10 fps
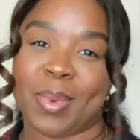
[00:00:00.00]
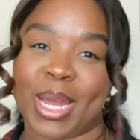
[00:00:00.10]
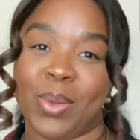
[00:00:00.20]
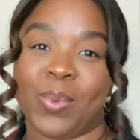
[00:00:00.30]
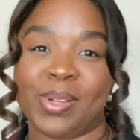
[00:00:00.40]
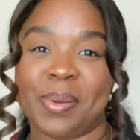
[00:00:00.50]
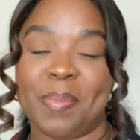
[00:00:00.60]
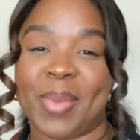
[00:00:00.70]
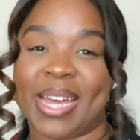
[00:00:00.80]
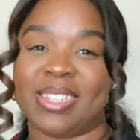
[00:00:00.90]
everybody,
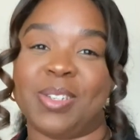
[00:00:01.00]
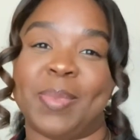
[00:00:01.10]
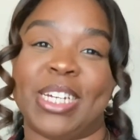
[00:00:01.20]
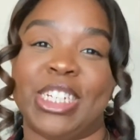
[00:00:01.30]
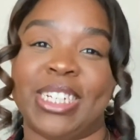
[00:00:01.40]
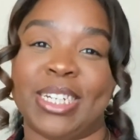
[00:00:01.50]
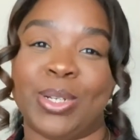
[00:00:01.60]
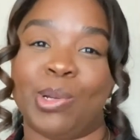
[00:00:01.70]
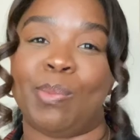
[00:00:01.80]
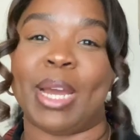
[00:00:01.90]
welcome back to my
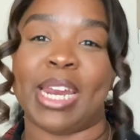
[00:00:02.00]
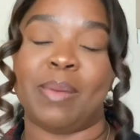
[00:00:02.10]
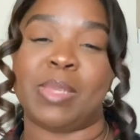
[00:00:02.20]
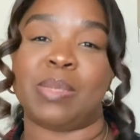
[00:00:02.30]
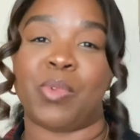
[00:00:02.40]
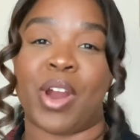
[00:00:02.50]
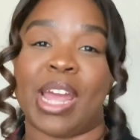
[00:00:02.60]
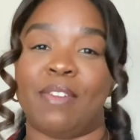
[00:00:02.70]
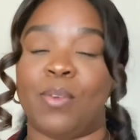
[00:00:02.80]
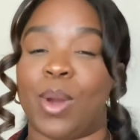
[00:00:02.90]
channel. My name is
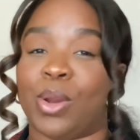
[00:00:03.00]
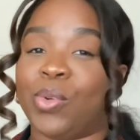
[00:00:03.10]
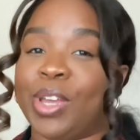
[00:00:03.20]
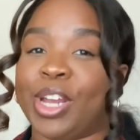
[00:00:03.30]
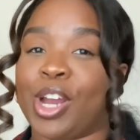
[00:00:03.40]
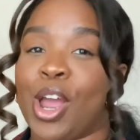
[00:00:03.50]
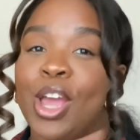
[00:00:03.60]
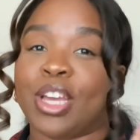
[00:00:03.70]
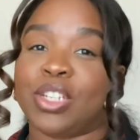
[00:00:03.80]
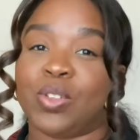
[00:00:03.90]
Mariah. If you are new here,
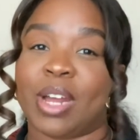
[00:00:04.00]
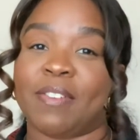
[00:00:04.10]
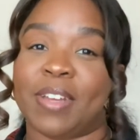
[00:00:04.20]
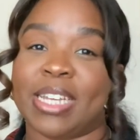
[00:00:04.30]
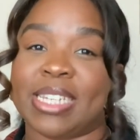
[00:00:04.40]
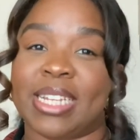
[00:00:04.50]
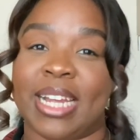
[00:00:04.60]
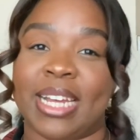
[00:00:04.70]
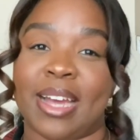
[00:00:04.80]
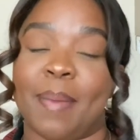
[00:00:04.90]
do not forget to
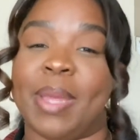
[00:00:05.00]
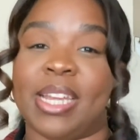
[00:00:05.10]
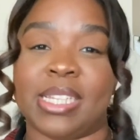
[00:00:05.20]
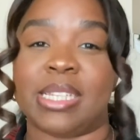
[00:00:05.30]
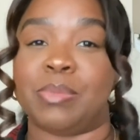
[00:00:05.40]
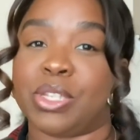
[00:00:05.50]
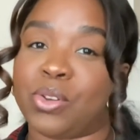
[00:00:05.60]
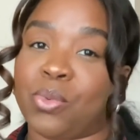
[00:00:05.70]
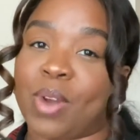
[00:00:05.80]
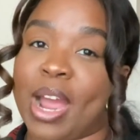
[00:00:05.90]
like, comment, and
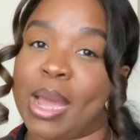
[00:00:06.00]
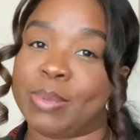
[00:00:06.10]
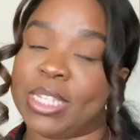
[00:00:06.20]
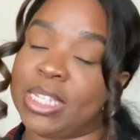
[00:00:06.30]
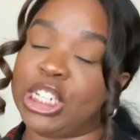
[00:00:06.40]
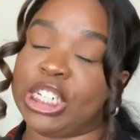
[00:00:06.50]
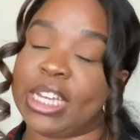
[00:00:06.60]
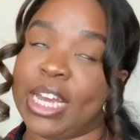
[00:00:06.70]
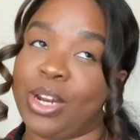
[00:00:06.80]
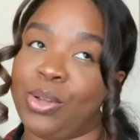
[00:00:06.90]
subscribe to the
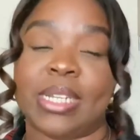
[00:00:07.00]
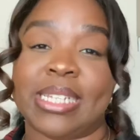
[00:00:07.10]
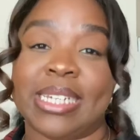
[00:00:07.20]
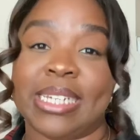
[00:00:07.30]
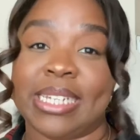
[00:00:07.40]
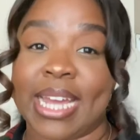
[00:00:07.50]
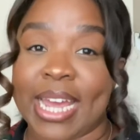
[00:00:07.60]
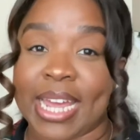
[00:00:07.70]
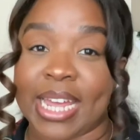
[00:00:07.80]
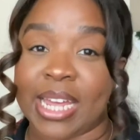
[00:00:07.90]
channel.
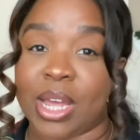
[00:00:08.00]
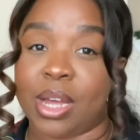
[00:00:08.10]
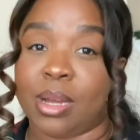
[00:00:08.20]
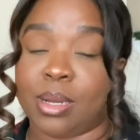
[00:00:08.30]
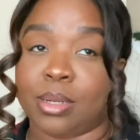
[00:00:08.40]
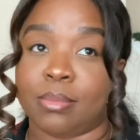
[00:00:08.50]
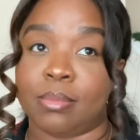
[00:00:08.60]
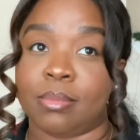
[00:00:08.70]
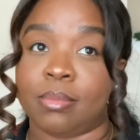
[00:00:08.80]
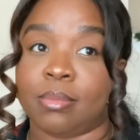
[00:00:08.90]
Today
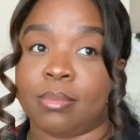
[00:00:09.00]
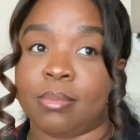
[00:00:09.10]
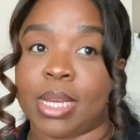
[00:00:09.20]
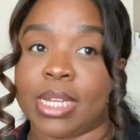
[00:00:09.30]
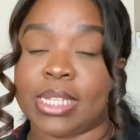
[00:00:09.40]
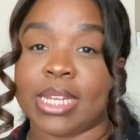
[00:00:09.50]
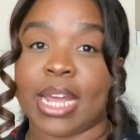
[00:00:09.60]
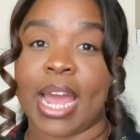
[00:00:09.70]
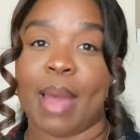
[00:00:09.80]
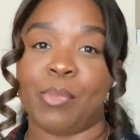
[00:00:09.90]

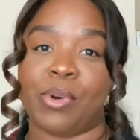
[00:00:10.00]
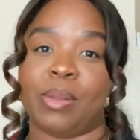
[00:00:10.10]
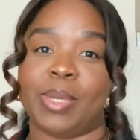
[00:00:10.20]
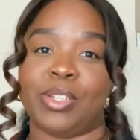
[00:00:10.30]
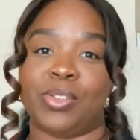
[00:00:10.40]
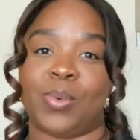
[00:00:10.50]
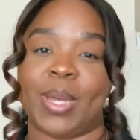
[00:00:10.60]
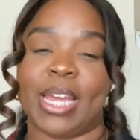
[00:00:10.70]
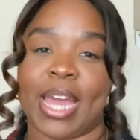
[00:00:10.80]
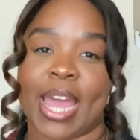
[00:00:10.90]
I'm going to be
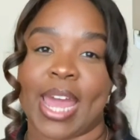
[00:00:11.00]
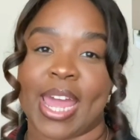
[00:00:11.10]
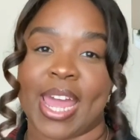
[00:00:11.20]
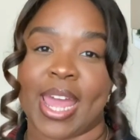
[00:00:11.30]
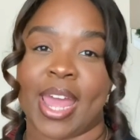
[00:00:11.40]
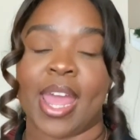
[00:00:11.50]
doing a